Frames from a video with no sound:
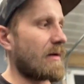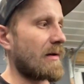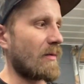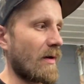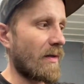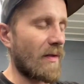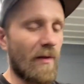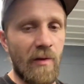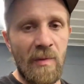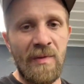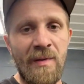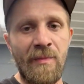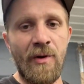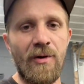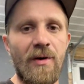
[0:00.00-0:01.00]
with
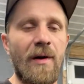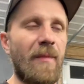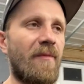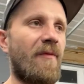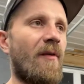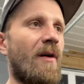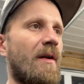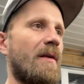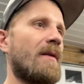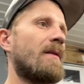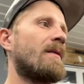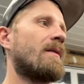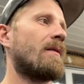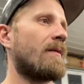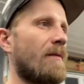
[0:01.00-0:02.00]
aluminum motor up front,
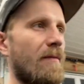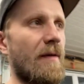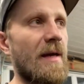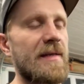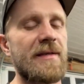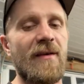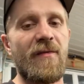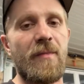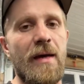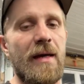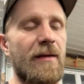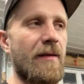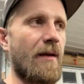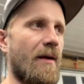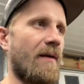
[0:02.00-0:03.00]
that stuff
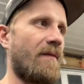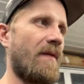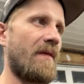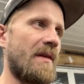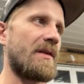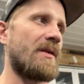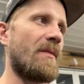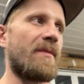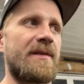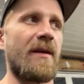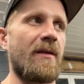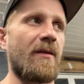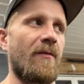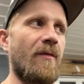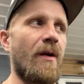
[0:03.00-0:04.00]
back there, 52%
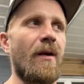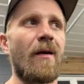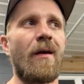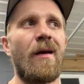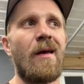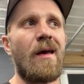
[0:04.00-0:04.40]
in the rear.